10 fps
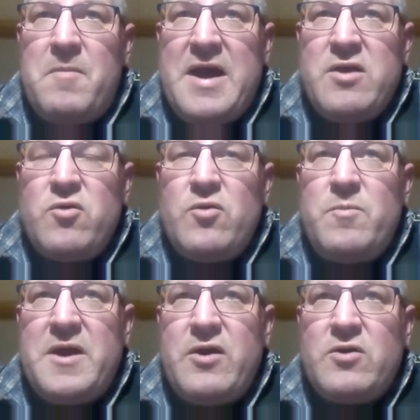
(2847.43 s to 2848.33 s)

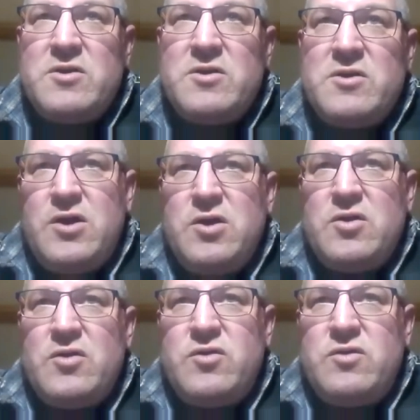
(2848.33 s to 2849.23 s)

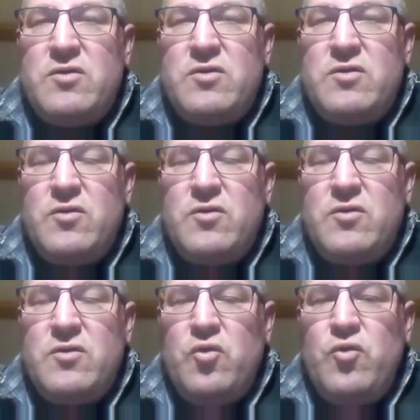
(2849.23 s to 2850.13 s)
microbiology active
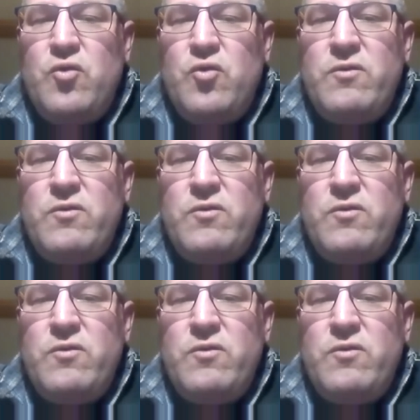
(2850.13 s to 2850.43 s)
water